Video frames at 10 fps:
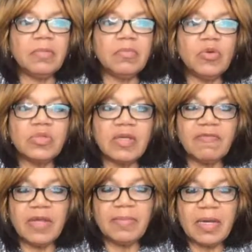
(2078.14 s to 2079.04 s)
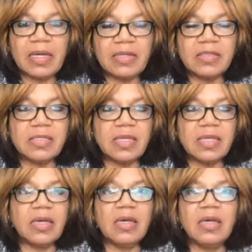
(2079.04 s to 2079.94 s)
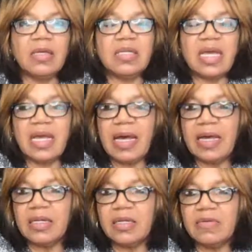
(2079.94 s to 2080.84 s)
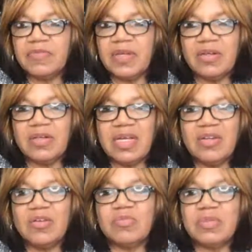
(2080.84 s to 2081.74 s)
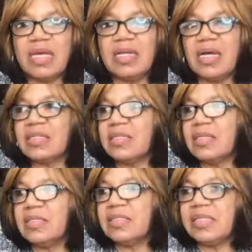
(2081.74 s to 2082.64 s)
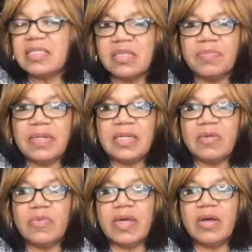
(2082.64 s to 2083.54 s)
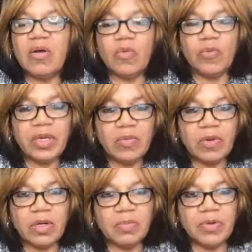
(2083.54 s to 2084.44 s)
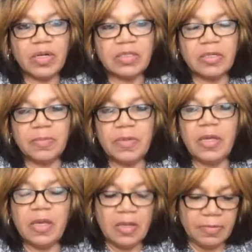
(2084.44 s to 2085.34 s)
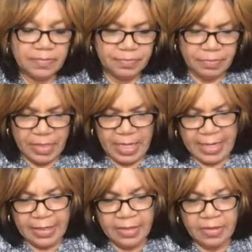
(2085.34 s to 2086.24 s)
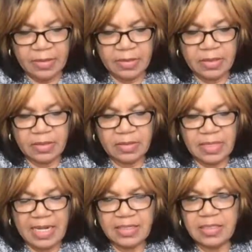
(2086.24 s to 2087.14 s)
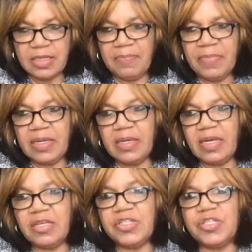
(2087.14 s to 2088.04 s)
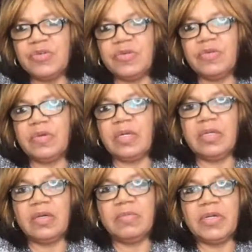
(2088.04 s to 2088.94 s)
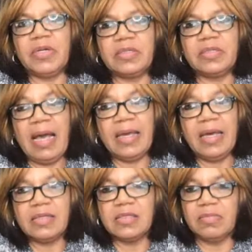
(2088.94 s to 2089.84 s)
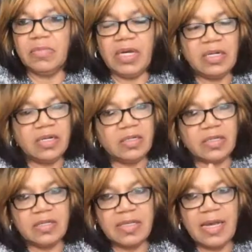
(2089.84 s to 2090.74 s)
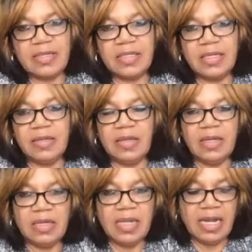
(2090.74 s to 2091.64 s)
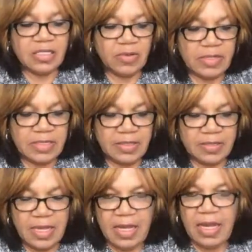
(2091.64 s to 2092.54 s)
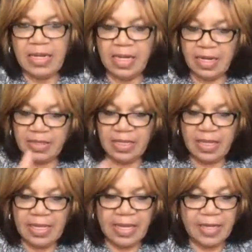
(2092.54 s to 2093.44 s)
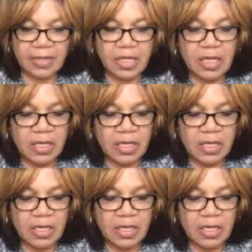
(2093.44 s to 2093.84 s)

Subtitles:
most of them, I can say, they kind of, they're not disciplined the way how we were brought up. And that is a big issue, but I guess modern society, that's how it is. Another thing again,